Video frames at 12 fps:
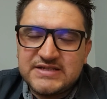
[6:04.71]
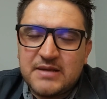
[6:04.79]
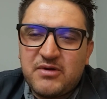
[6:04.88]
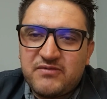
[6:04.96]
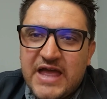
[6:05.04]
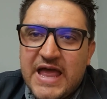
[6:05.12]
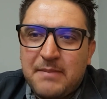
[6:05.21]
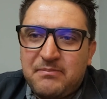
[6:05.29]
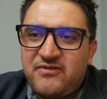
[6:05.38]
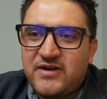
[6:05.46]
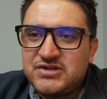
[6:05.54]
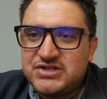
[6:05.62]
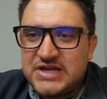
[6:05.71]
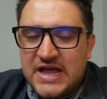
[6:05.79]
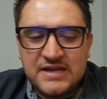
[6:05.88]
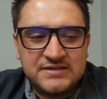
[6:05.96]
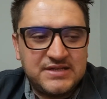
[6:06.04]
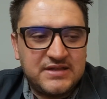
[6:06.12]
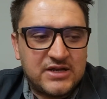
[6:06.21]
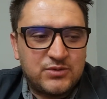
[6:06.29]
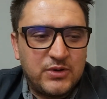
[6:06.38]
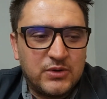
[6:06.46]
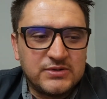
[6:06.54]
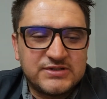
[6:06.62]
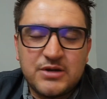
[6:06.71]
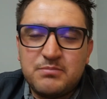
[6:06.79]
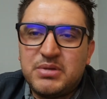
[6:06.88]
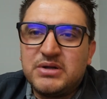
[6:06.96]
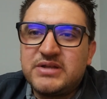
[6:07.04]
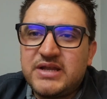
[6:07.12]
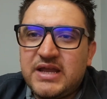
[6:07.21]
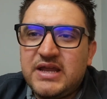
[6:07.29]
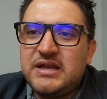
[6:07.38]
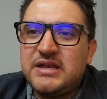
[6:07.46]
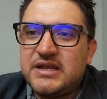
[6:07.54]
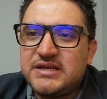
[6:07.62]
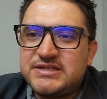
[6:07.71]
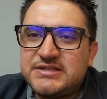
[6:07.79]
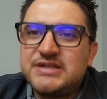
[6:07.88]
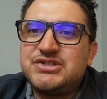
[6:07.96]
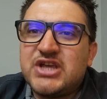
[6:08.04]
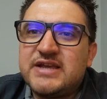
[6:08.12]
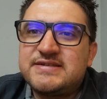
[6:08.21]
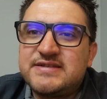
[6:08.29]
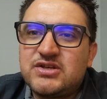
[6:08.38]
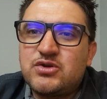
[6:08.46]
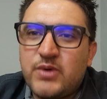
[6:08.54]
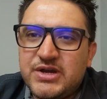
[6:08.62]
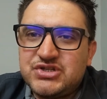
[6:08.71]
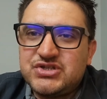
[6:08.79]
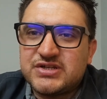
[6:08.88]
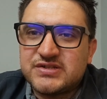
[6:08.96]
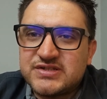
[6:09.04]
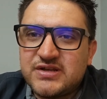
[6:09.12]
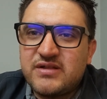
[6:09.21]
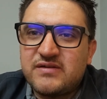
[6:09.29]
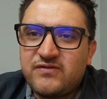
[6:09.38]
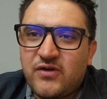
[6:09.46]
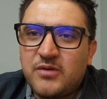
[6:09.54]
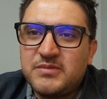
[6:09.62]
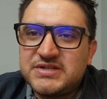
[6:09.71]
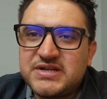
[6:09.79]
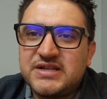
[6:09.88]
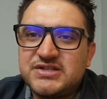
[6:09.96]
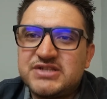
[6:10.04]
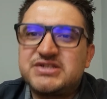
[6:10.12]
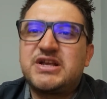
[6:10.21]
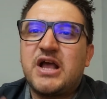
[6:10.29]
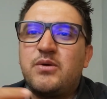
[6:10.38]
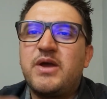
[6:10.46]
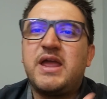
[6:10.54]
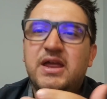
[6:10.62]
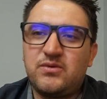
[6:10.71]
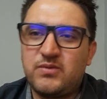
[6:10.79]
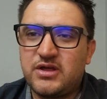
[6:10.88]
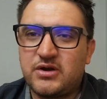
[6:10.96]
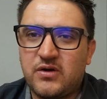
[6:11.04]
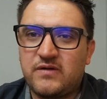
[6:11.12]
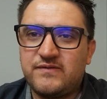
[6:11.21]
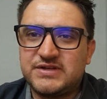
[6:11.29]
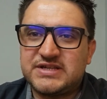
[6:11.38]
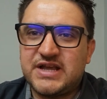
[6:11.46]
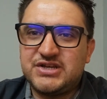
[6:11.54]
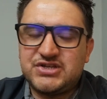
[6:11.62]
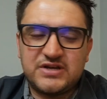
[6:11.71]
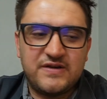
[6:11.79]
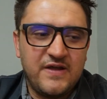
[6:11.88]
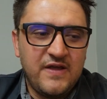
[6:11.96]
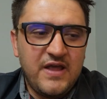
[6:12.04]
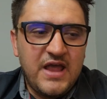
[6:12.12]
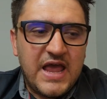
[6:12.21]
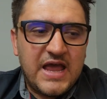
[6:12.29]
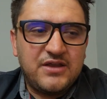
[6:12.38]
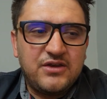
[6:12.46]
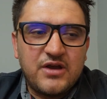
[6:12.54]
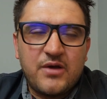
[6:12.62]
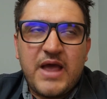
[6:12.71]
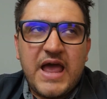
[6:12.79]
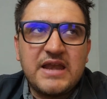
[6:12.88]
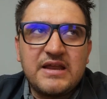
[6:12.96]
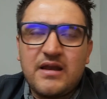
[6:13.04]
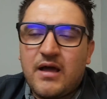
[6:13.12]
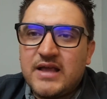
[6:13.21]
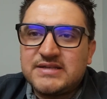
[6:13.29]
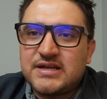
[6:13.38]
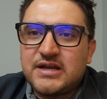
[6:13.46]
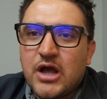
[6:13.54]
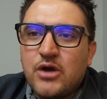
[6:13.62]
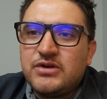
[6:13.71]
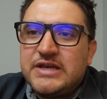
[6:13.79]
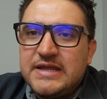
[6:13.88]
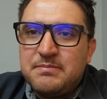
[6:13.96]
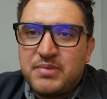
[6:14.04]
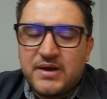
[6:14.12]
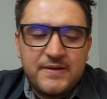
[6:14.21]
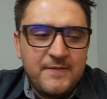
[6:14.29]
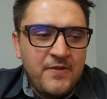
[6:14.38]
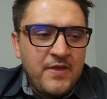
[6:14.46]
it's some of the app functionality that we're also building in is suggested questions so that farmers can just go ahead with a conversation and you know analyze and go deeper